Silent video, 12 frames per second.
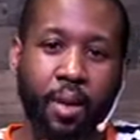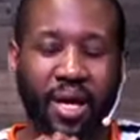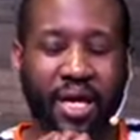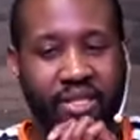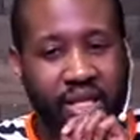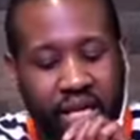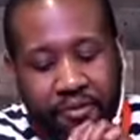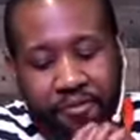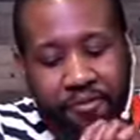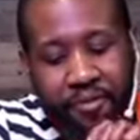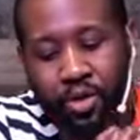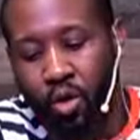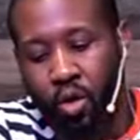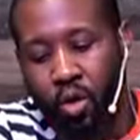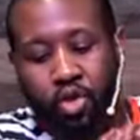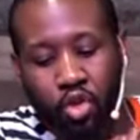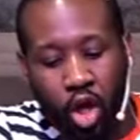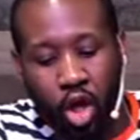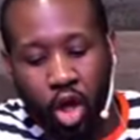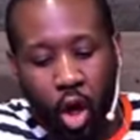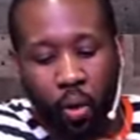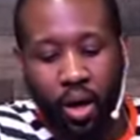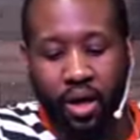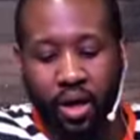Because even though
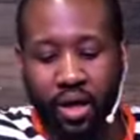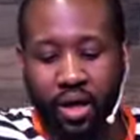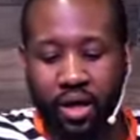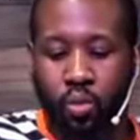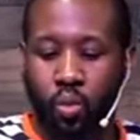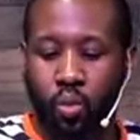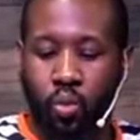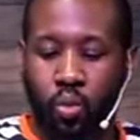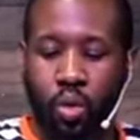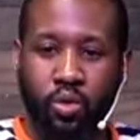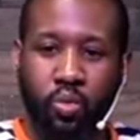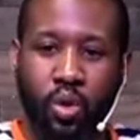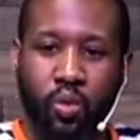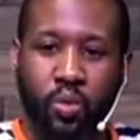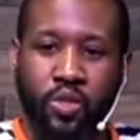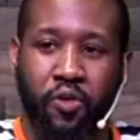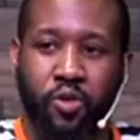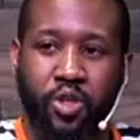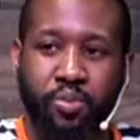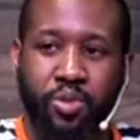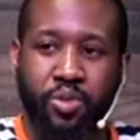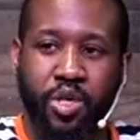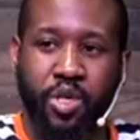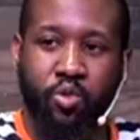Noah was found to
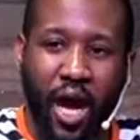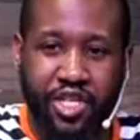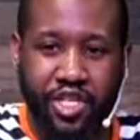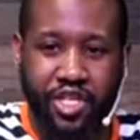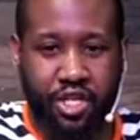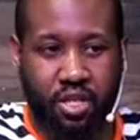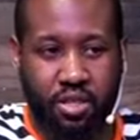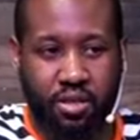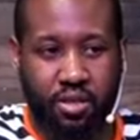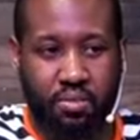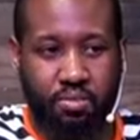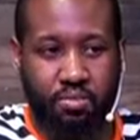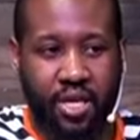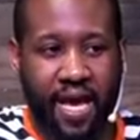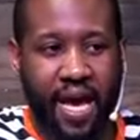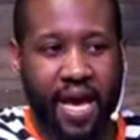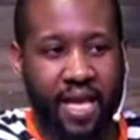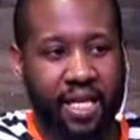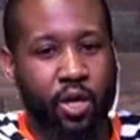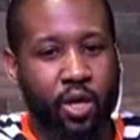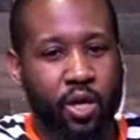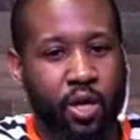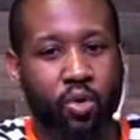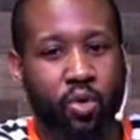be righteous, and he
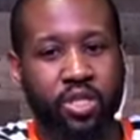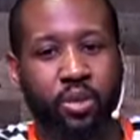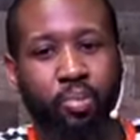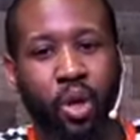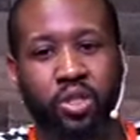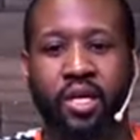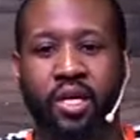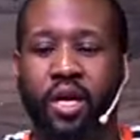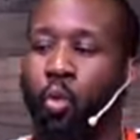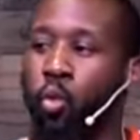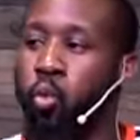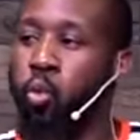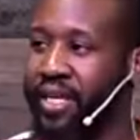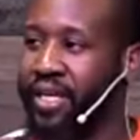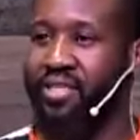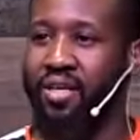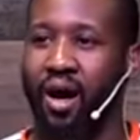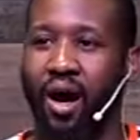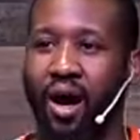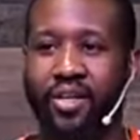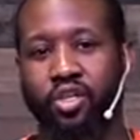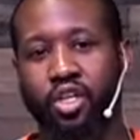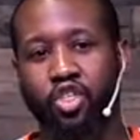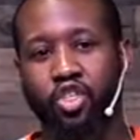was about to witness
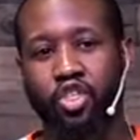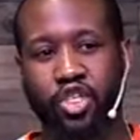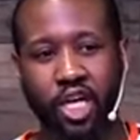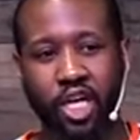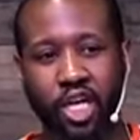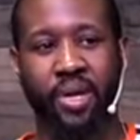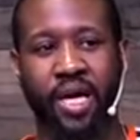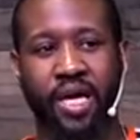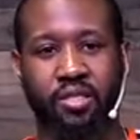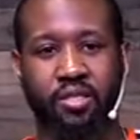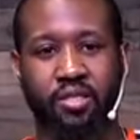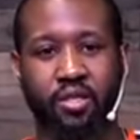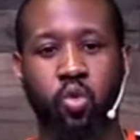God's judgment